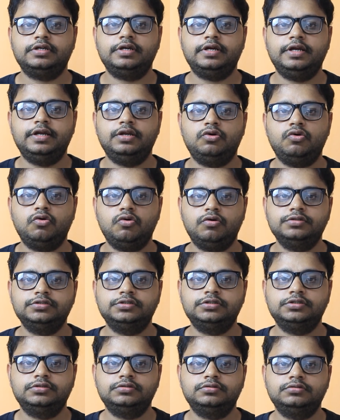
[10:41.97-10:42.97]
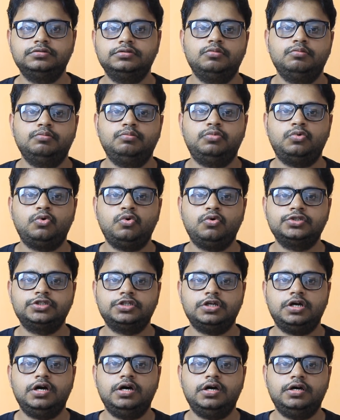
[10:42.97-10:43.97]
and cons.
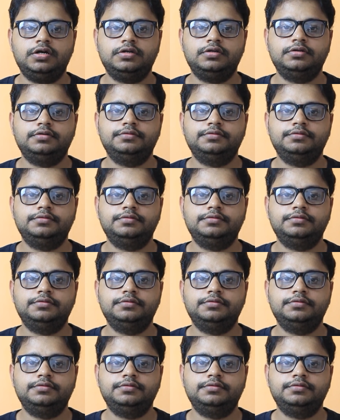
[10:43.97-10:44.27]
Pros are